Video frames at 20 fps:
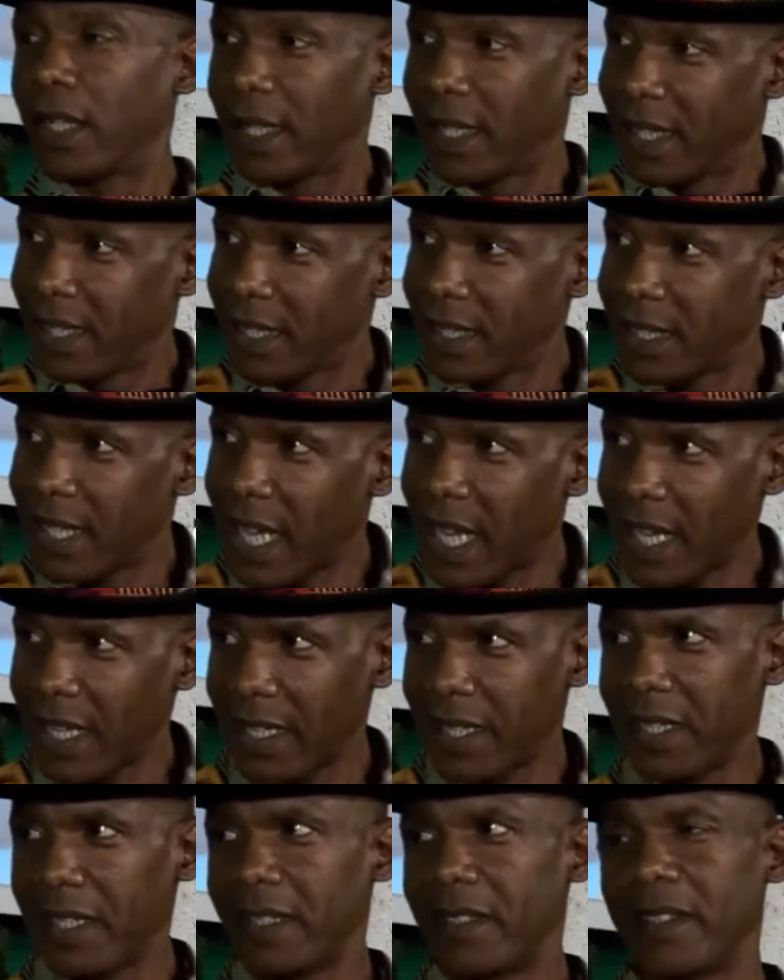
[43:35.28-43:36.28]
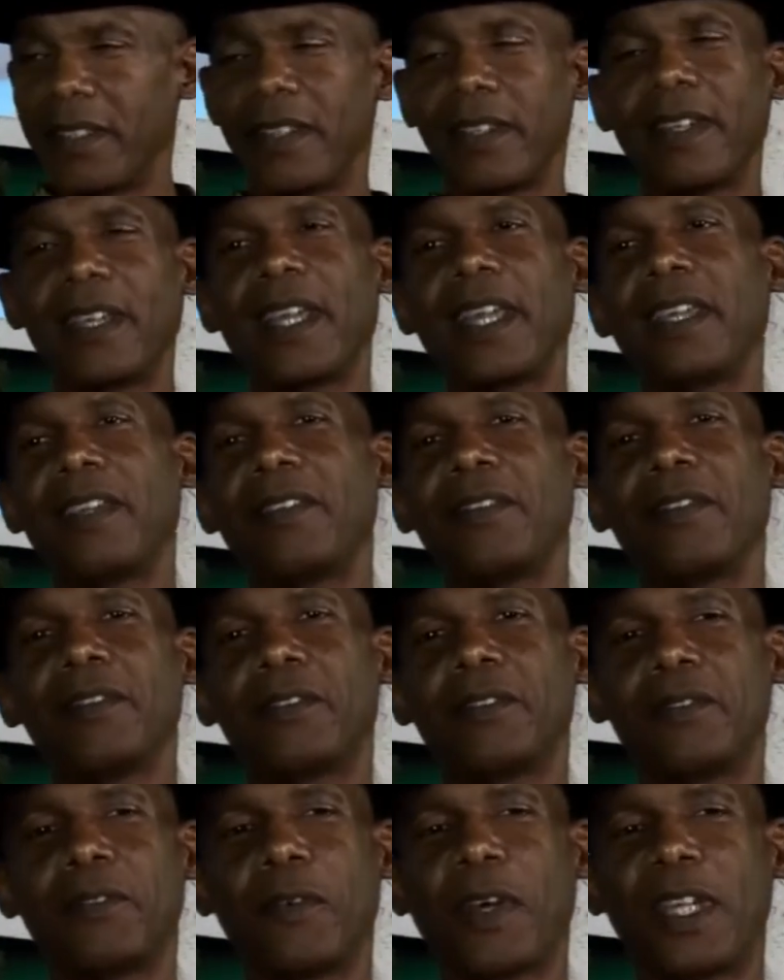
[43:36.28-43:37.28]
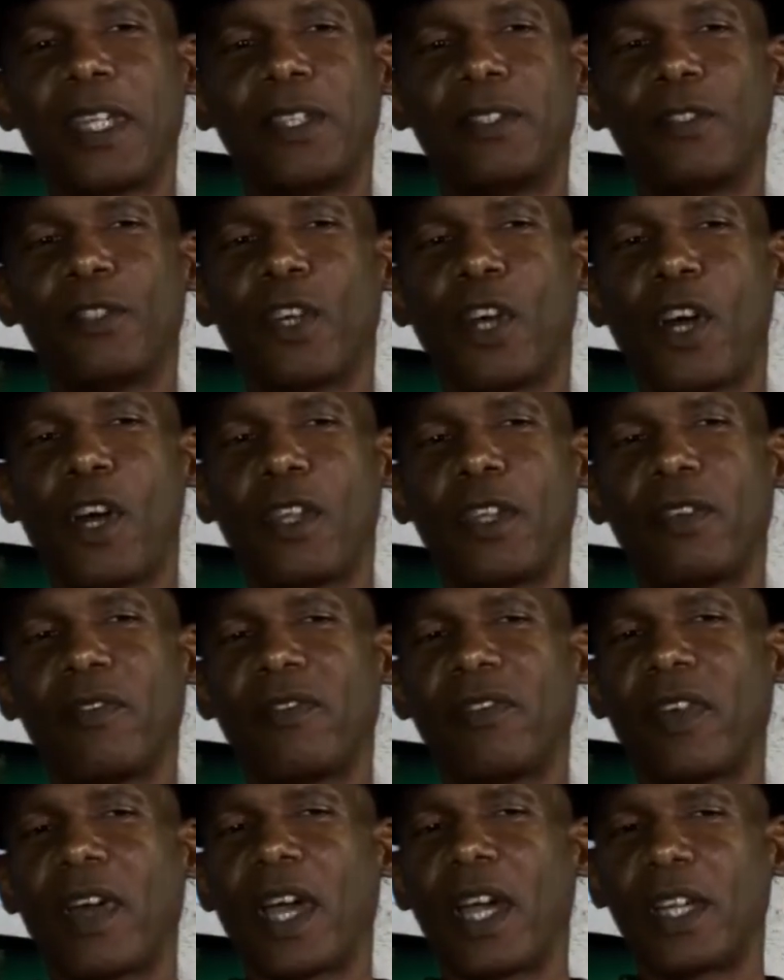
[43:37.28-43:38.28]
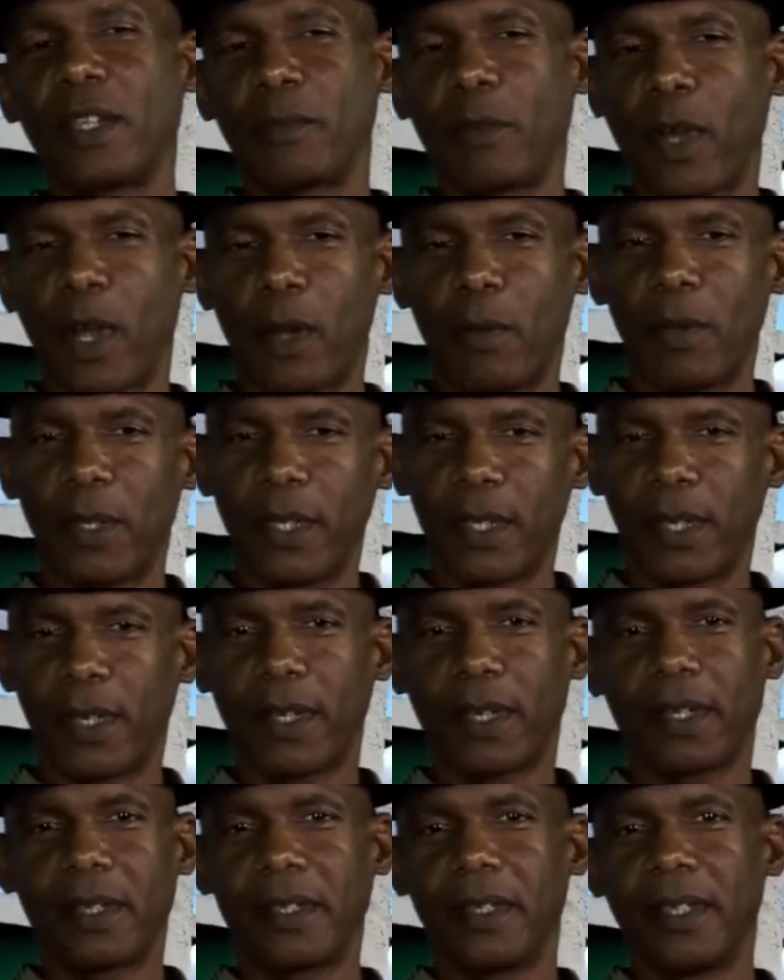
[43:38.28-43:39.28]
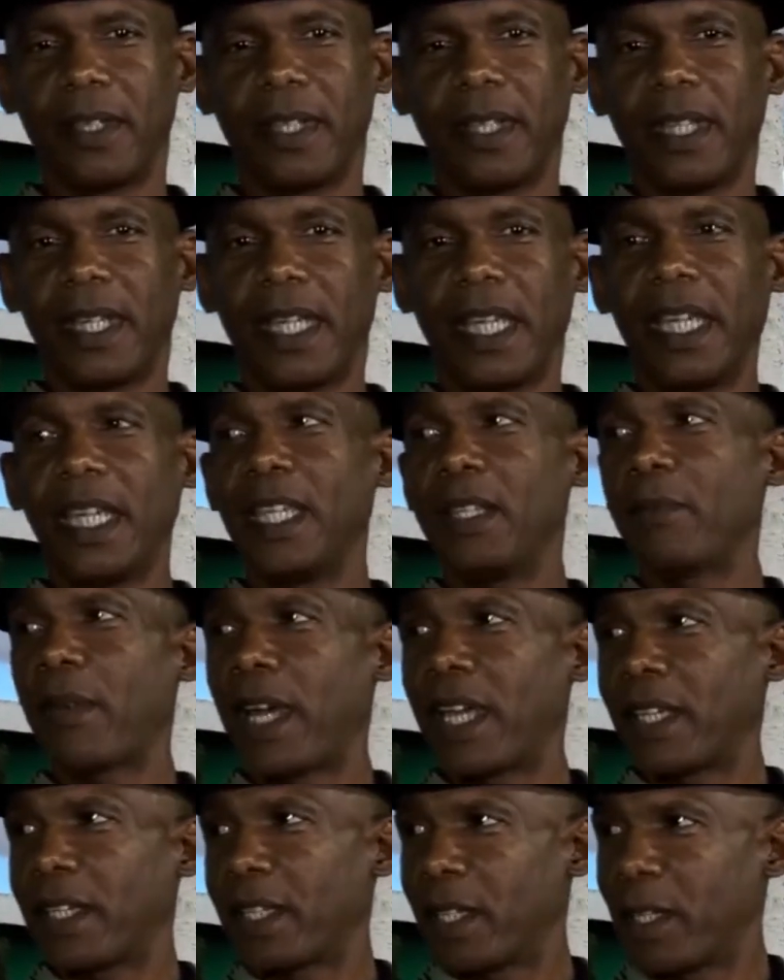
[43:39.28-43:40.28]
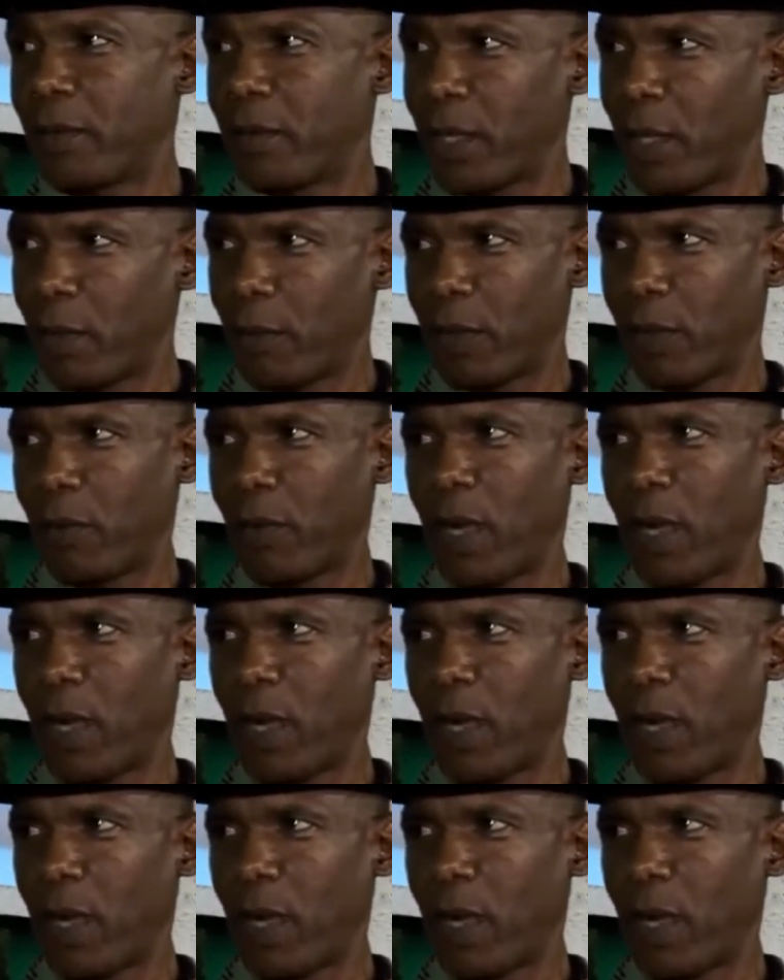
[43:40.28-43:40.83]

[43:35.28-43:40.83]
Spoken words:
Exactly. You know, hey, why didn't you call the fire department or anybody to come help me?